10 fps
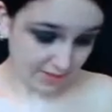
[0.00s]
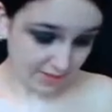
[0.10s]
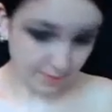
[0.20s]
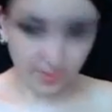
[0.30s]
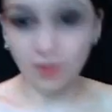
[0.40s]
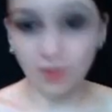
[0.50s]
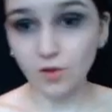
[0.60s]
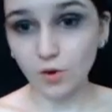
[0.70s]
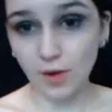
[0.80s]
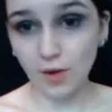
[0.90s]
up,
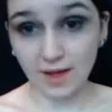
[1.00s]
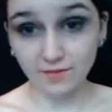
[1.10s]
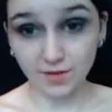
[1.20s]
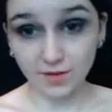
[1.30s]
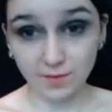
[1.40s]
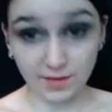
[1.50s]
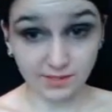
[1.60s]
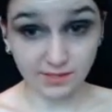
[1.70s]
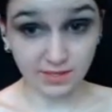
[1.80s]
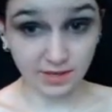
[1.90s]
although I have very pale
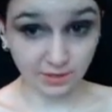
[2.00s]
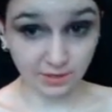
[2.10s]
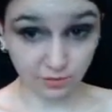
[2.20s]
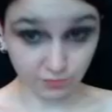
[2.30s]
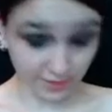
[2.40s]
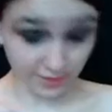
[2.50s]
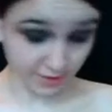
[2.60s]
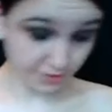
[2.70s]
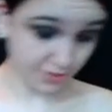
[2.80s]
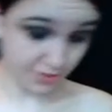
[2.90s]
skin, I do have red
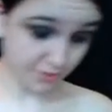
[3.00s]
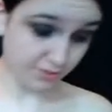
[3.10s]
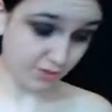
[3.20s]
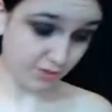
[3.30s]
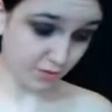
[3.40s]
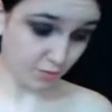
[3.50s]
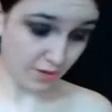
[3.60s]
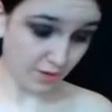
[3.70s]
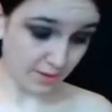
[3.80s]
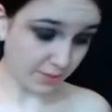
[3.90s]
undertones, so
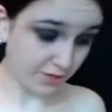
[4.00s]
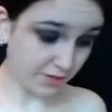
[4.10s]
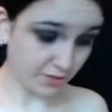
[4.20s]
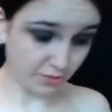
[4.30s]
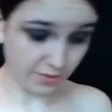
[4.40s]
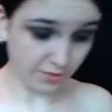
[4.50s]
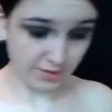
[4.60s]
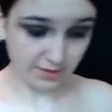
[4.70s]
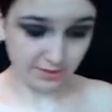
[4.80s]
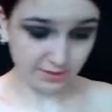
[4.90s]
what I'm going to do
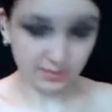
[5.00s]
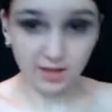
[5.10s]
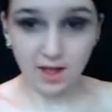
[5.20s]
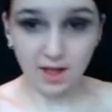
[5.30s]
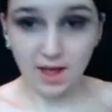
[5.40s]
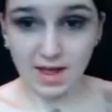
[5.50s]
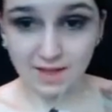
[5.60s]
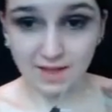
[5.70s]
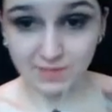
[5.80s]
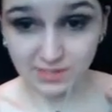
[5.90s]
is, I
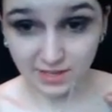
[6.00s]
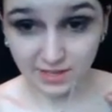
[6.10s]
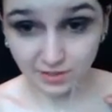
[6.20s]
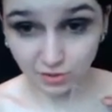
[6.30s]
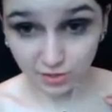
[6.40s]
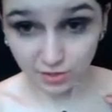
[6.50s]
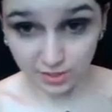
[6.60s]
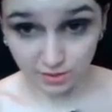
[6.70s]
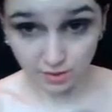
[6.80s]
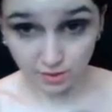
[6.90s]
have this light
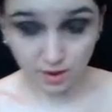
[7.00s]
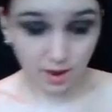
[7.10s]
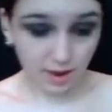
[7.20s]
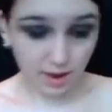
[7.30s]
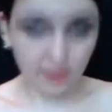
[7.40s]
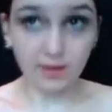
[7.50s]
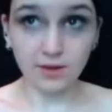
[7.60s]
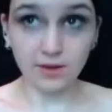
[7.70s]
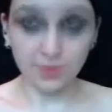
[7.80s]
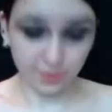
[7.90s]
green,
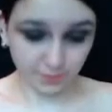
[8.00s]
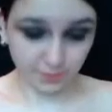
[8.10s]
and